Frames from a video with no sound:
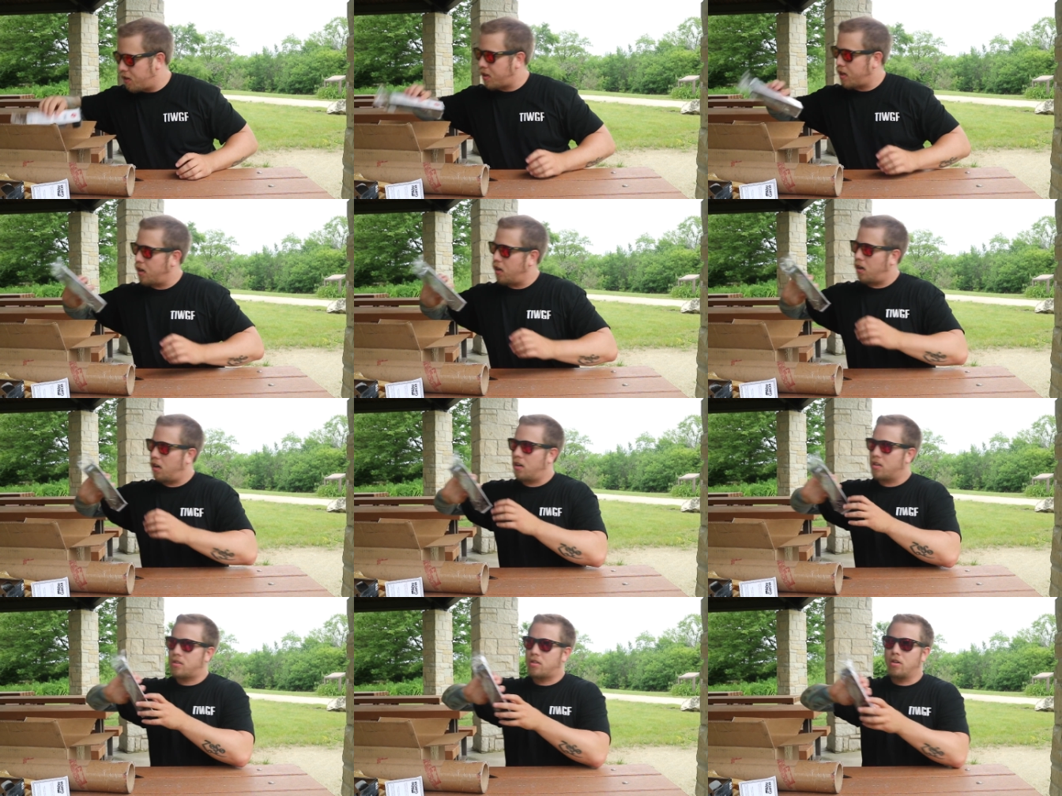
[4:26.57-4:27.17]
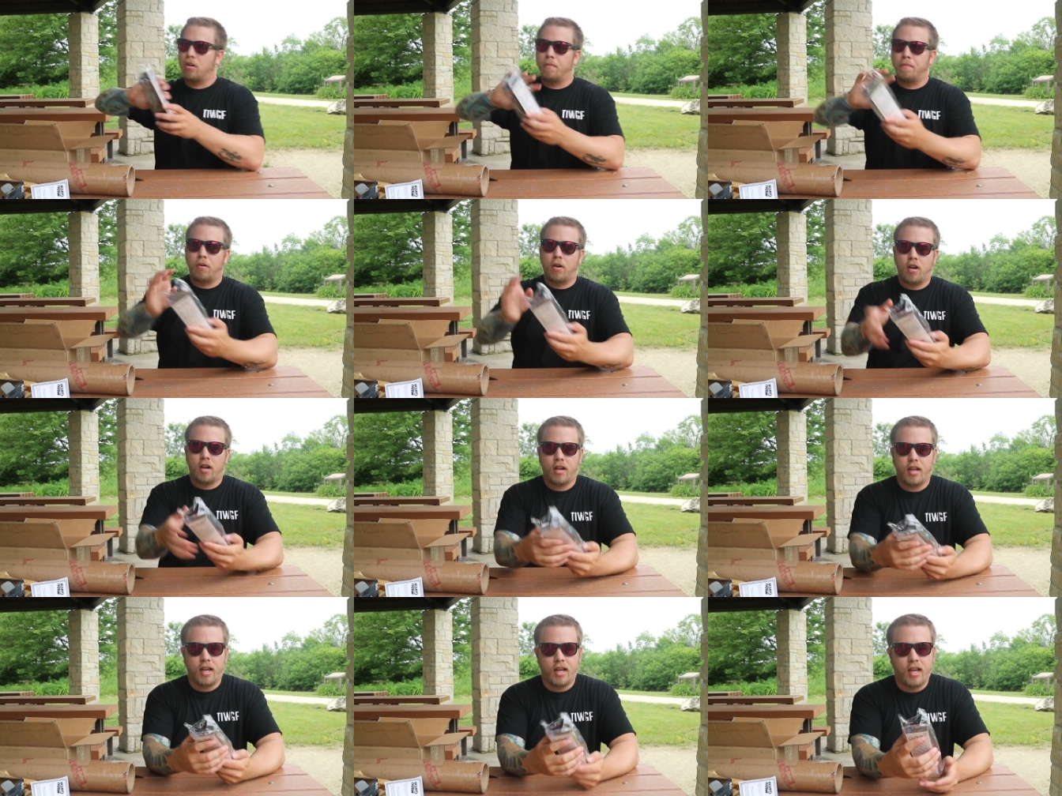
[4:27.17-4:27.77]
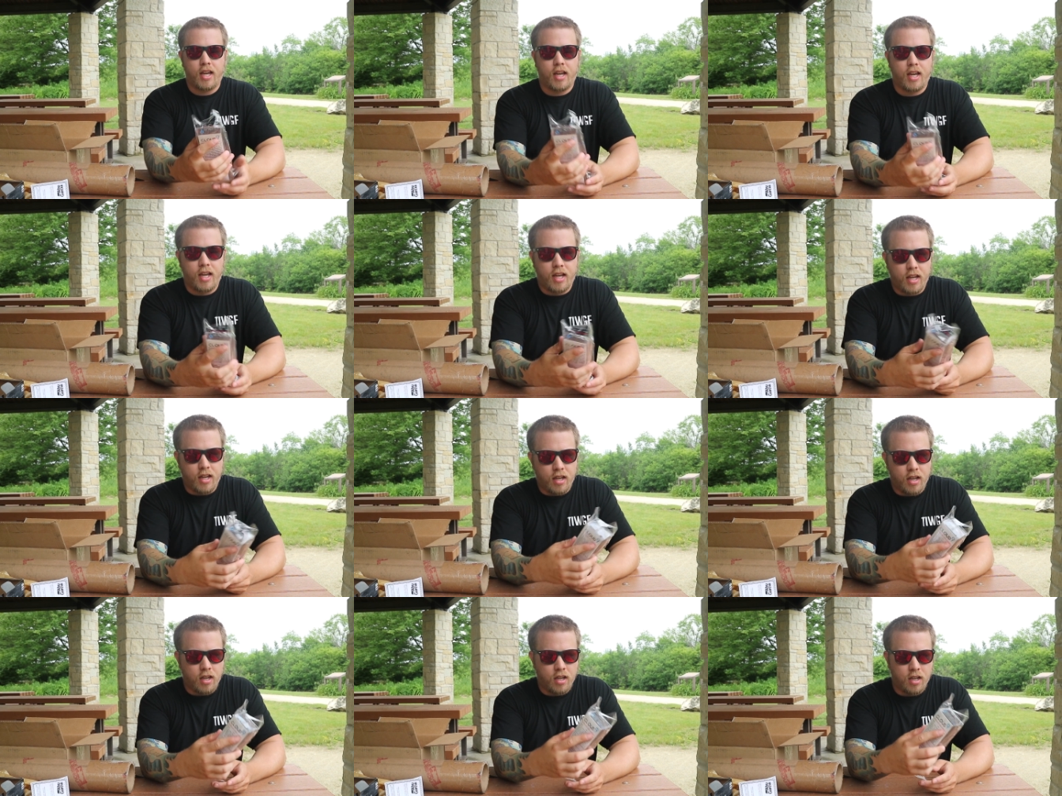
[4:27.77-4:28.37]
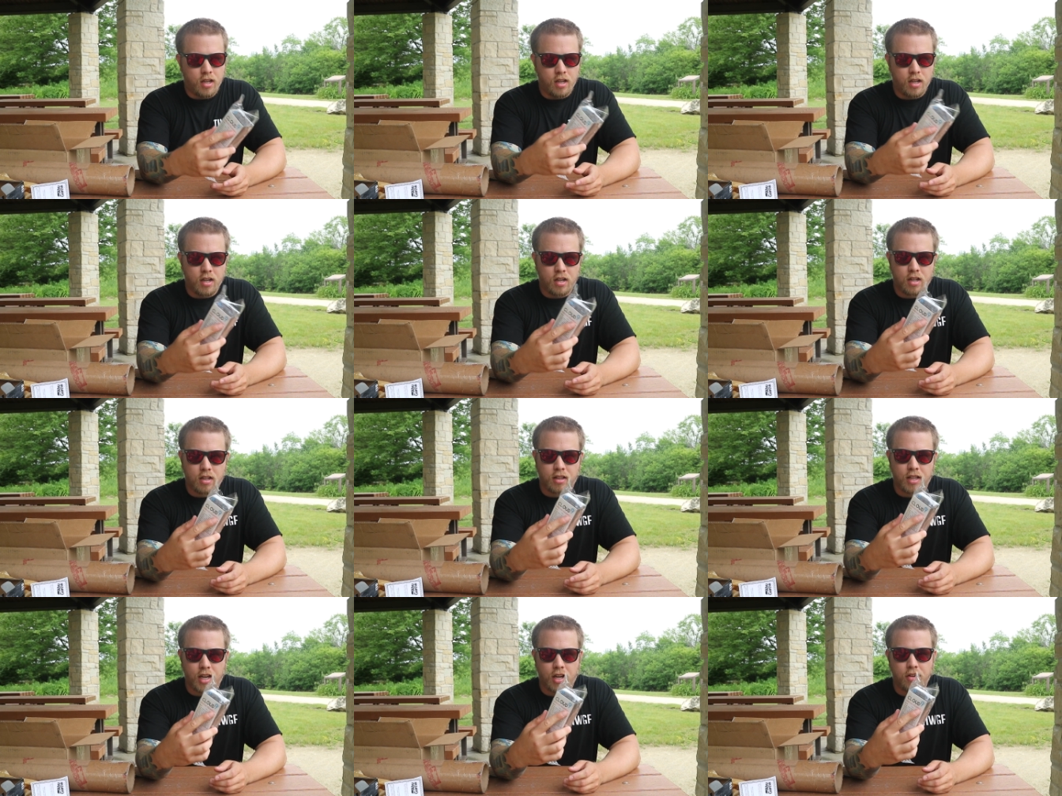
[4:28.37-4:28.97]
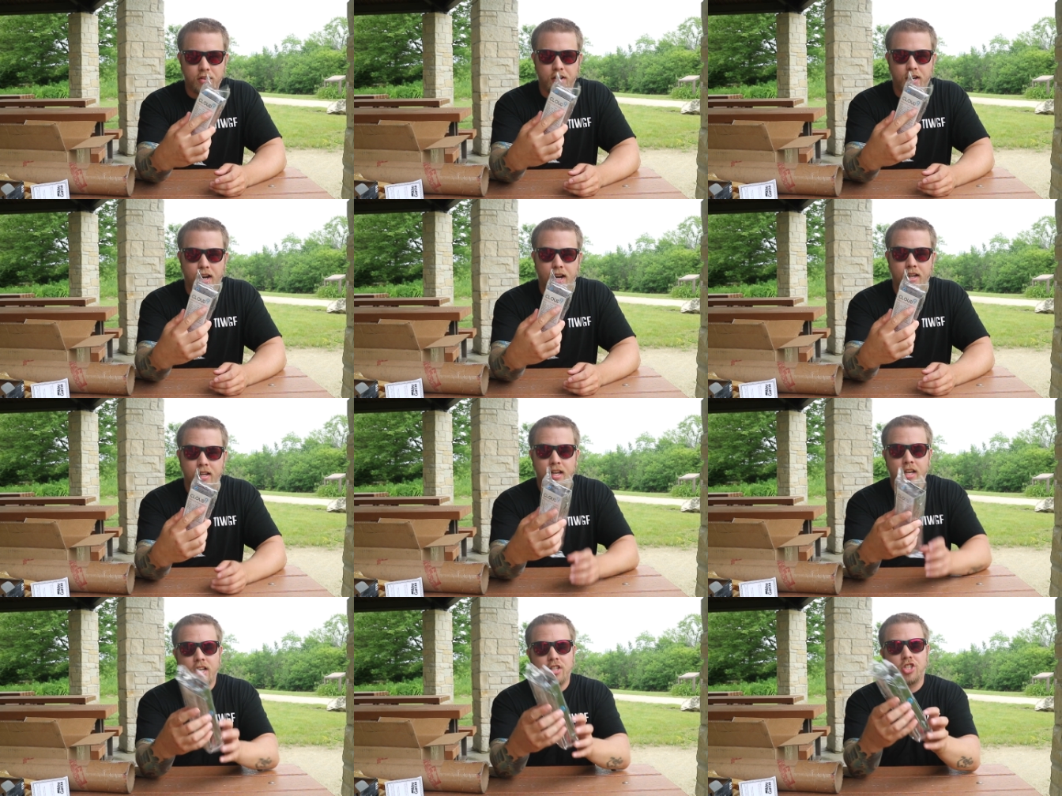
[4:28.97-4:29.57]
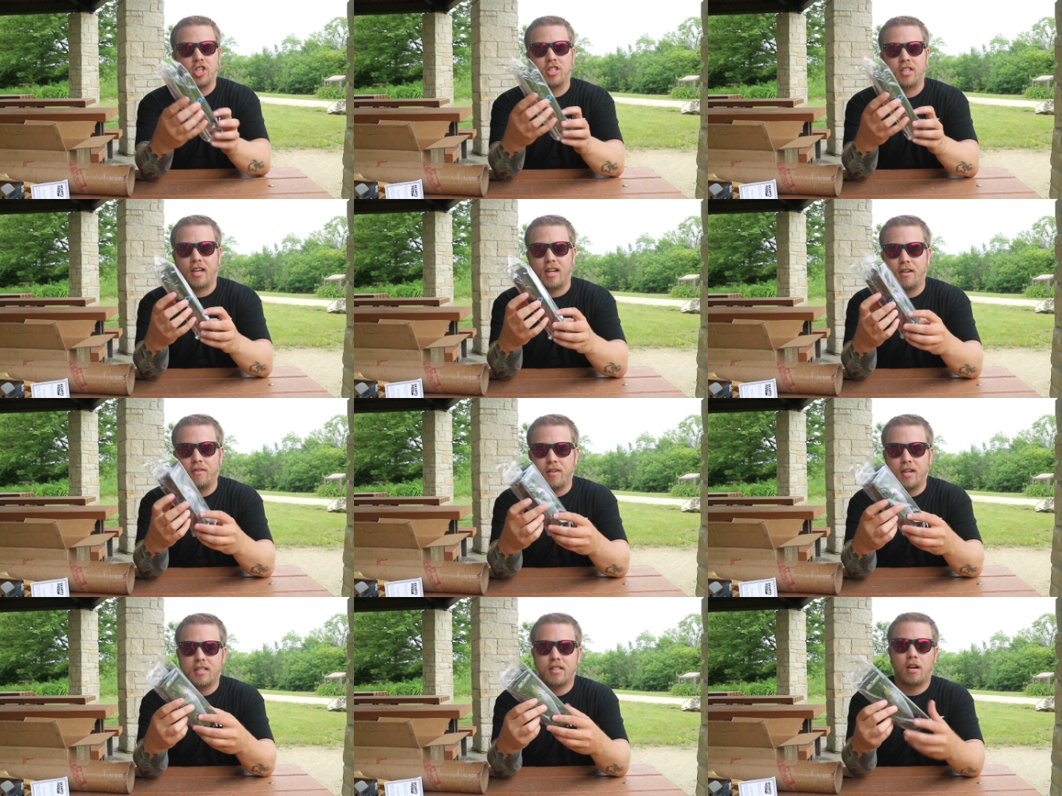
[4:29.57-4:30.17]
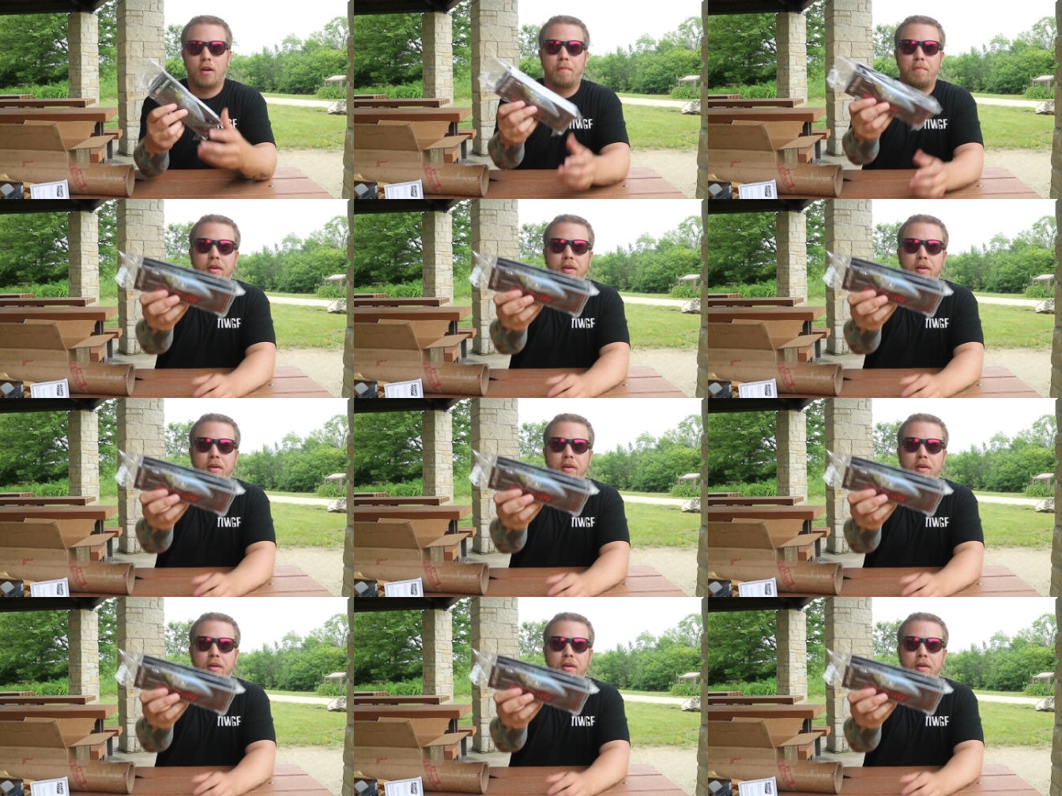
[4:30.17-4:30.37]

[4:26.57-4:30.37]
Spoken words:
Then I also bought a Cloud 9. Jeez, I didn't realize how